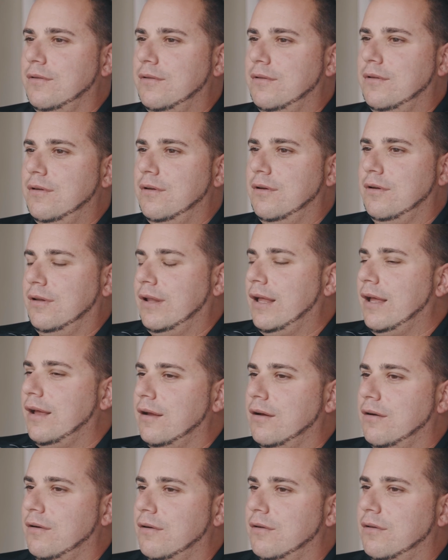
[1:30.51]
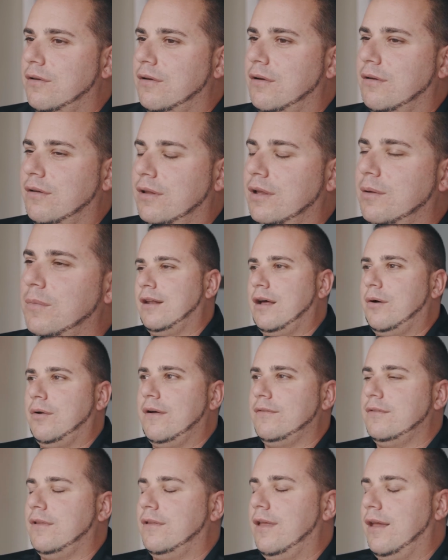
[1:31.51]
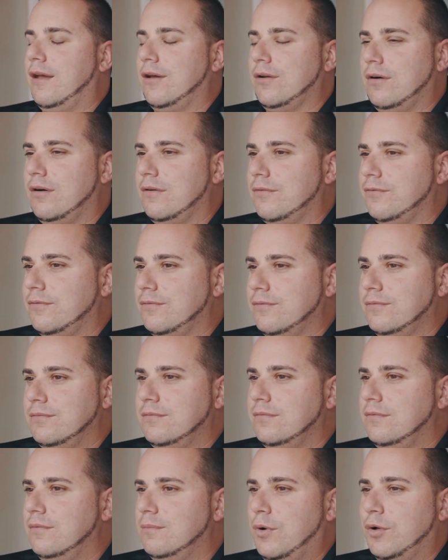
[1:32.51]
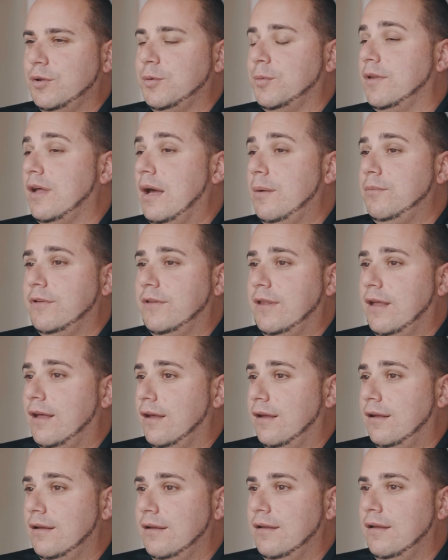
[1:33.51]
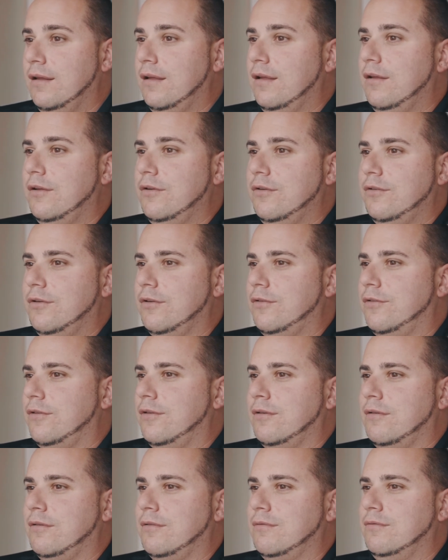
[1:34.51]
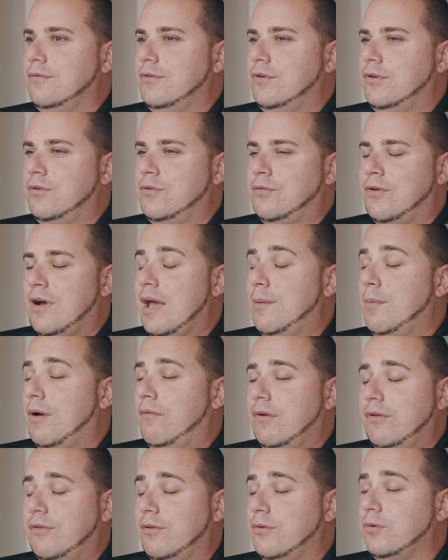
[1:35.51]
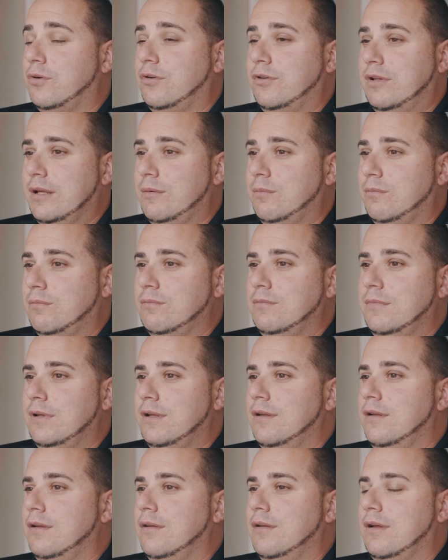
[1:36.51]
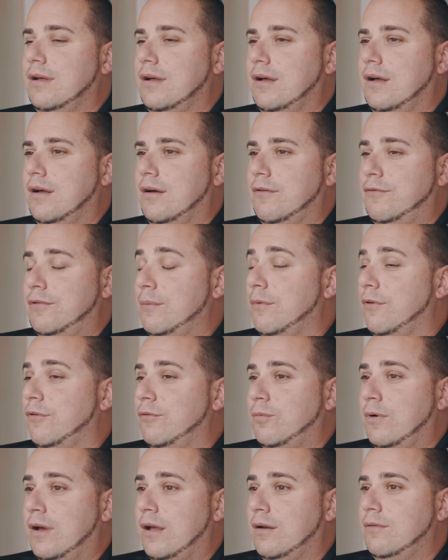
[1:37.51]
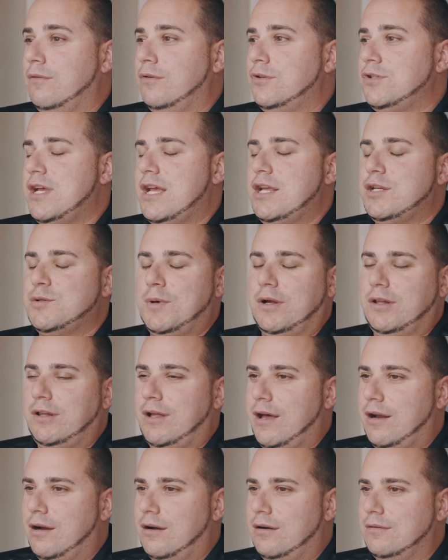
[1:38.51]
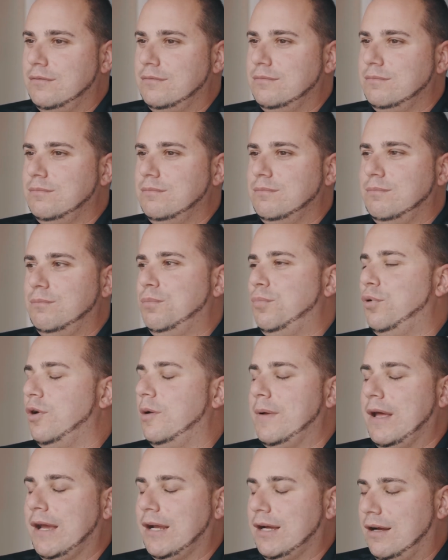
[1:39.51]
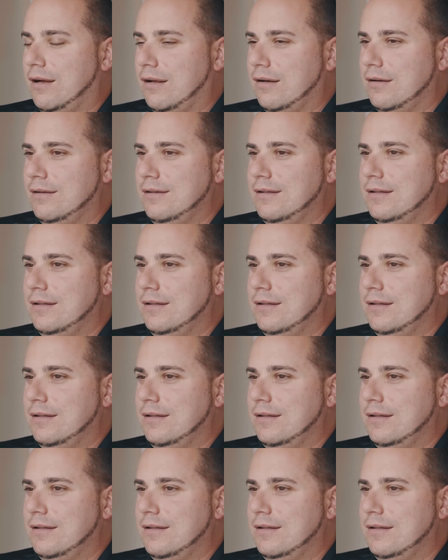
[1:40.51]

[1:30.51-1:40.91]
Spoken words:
to your leg or to your limb, and I would have to take it off multiple times a day just to dry my residual limb from the sweat, change my liner, put it back on.